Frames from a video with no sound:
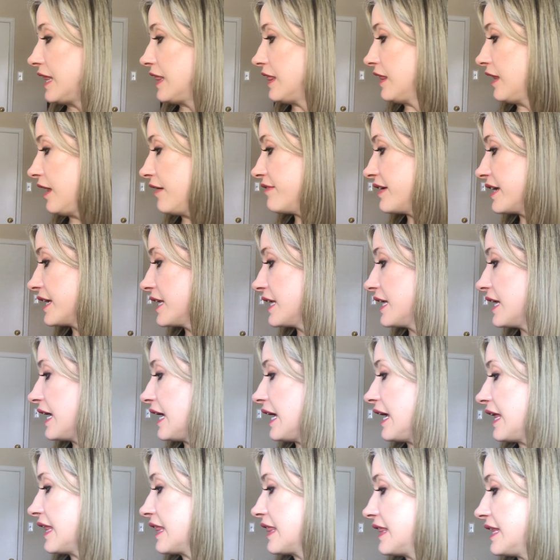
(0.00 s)
Love it.
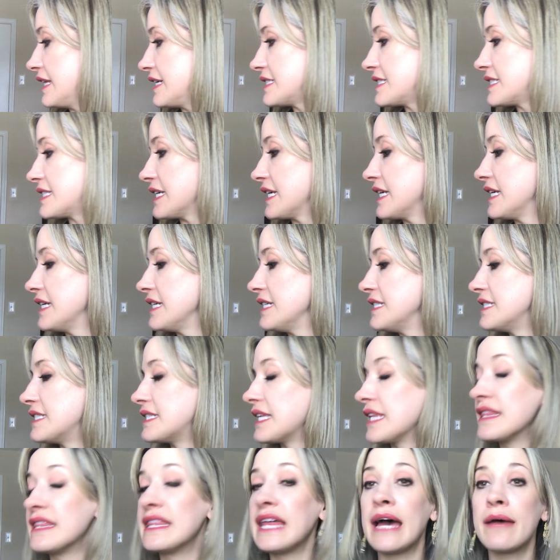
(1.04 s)

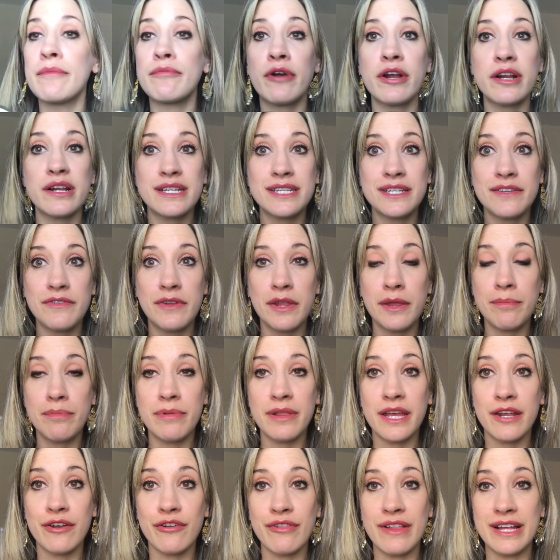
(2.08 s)
That productivity
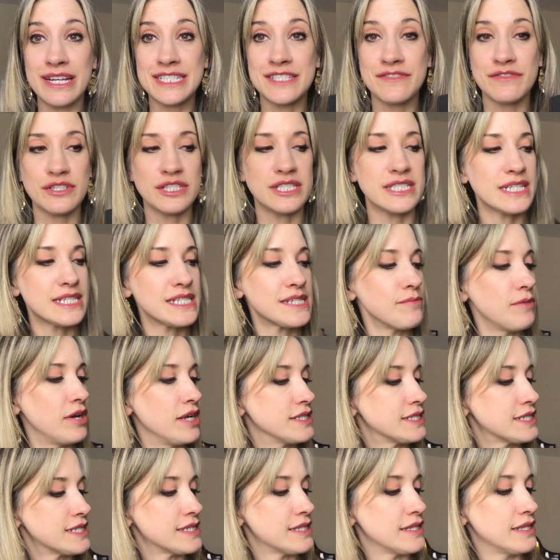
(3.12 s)
planner lasts for 6
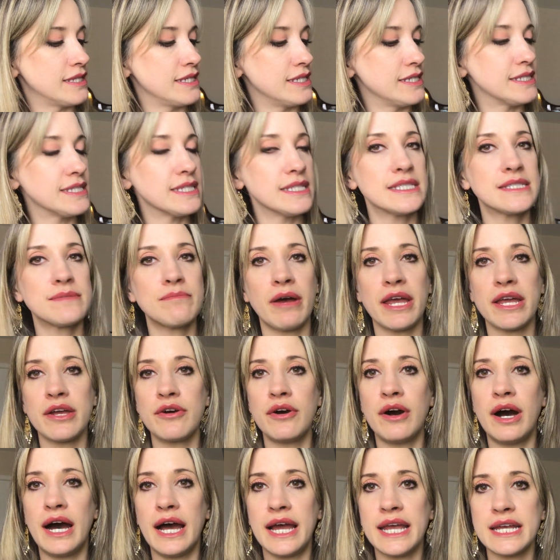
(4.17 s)
months. This is
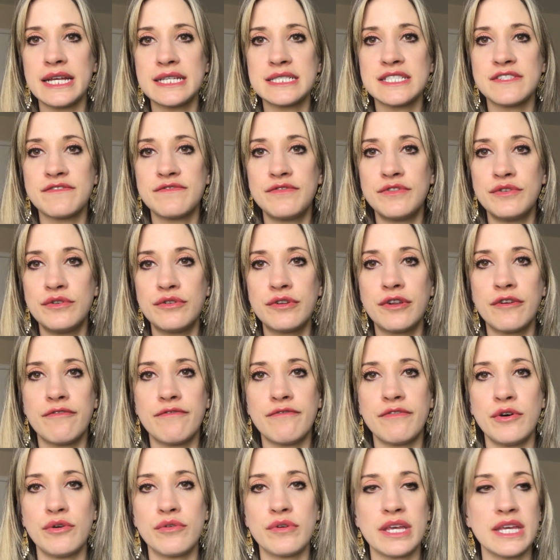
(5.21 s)
Michael Hyatt's Full to
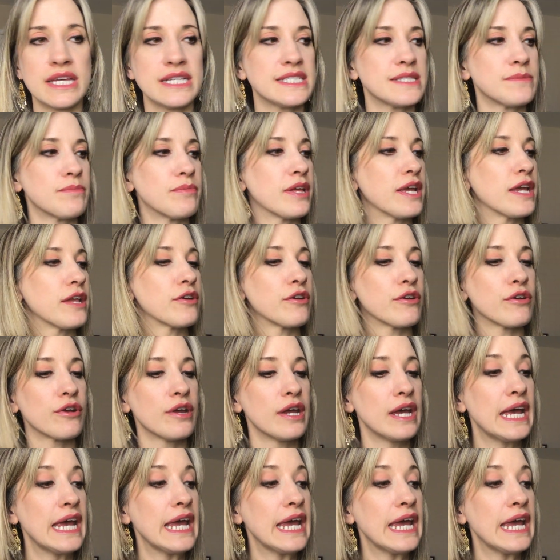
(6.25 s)
Focus planner.